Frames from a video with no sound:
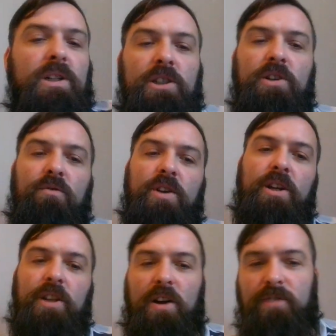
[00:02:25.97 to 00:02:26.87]
is a
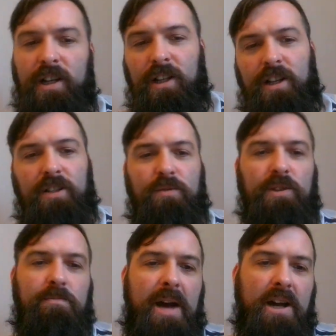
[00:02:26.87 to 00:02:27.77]
non-runner that I really liked
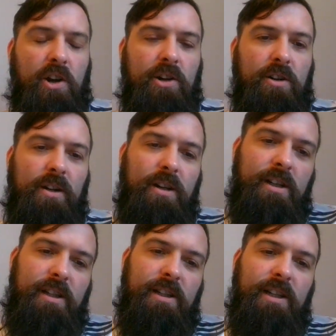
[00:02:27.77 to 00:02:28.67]
was Macaron
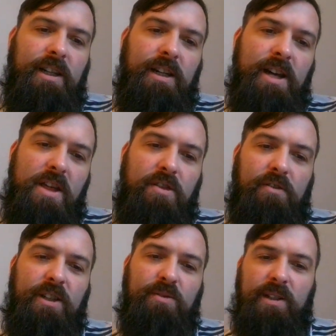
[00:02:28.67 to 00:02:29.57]
in the
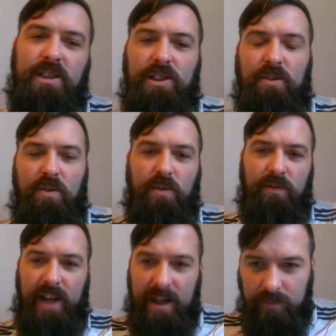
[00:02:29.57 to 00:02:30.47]
322 at
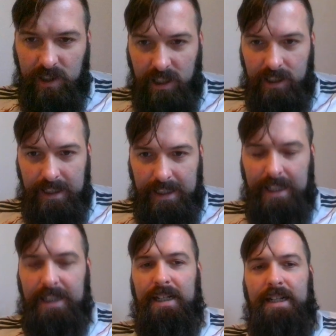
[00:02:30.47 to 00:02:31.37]
Wolverhampton.
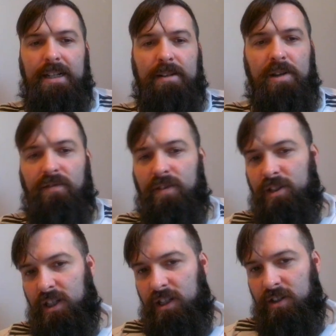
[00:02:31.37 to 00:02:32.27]

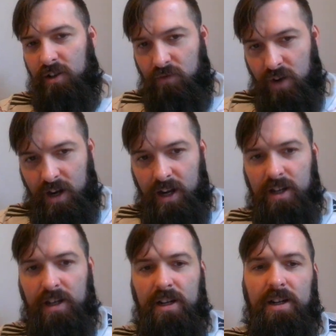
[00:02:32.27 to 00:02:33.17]
Unfortunately, a non-runner.
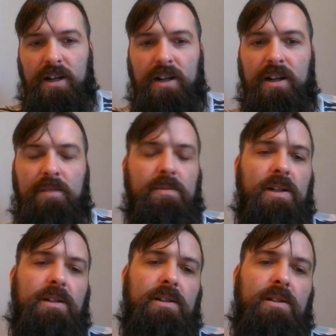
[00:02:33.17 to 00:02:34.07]
Um,
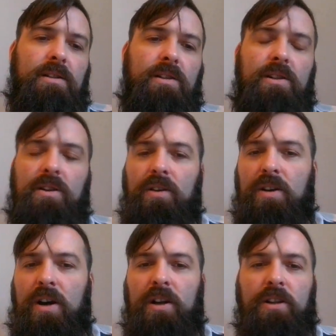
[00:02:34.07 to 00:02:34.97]

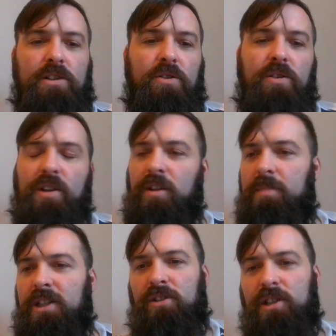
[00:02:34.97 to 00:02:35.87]
I looked at all of the
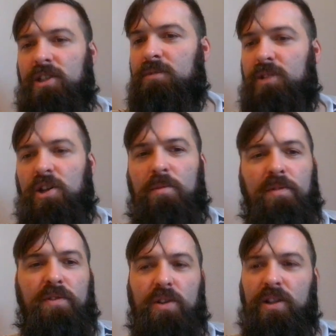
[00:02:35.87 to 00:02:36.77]
metrics and it was top
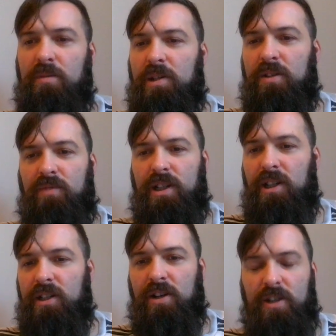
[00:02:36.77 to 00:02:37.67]
of all of them and at really
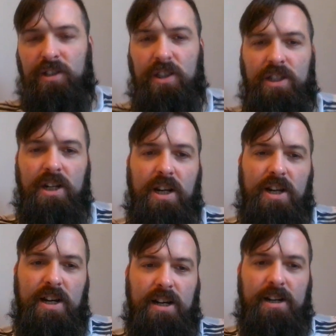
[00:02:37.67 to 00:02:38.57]
good odds.
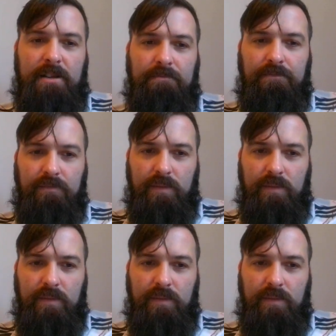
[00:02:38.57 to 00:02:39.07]
Um,